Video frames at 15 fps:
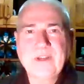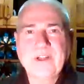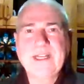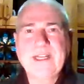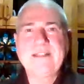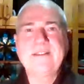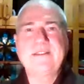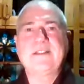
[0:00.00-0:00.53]

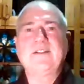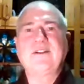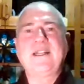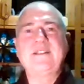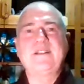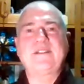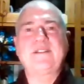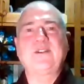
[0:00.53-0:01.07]
Okay, so I
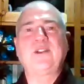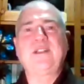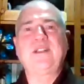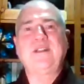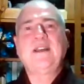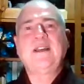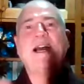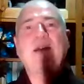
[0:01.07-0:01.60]
just thought
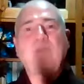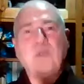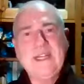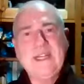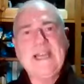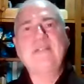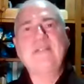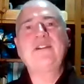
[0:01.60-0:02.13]
I
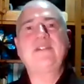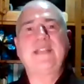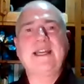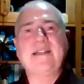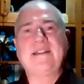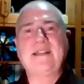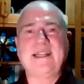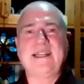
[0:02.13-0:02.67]
would add to
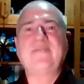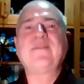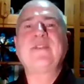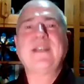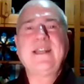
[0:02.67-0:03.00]
that there.